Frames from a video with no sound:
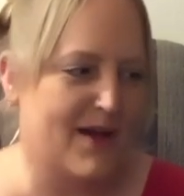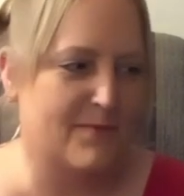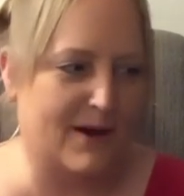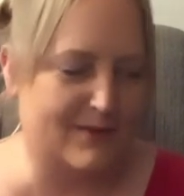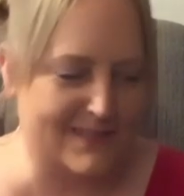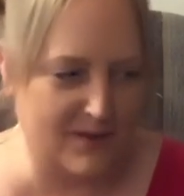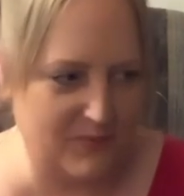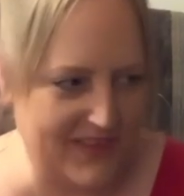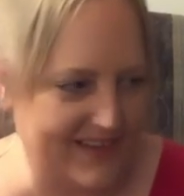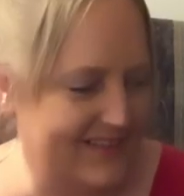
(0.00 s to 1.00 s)
about
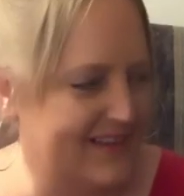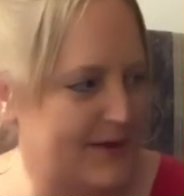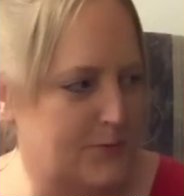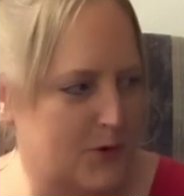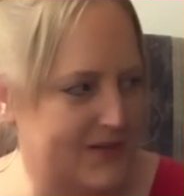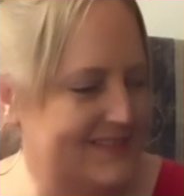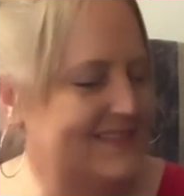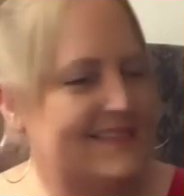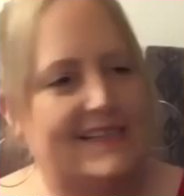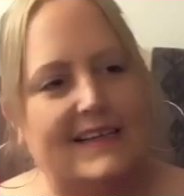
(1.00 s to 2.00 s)
something
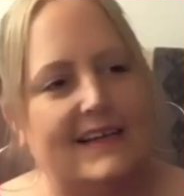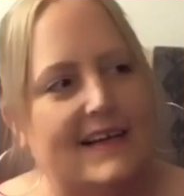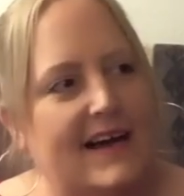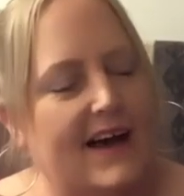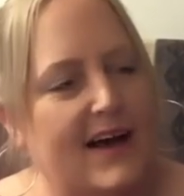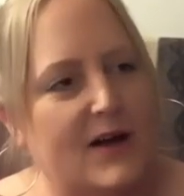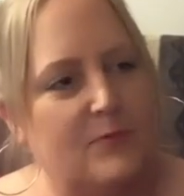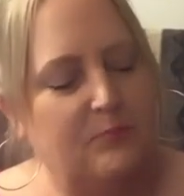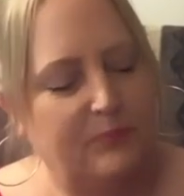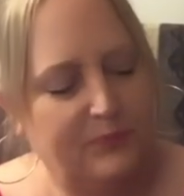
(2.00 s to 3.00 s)
important.
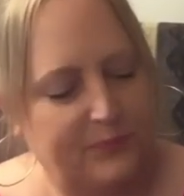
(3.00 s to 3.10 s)
Um,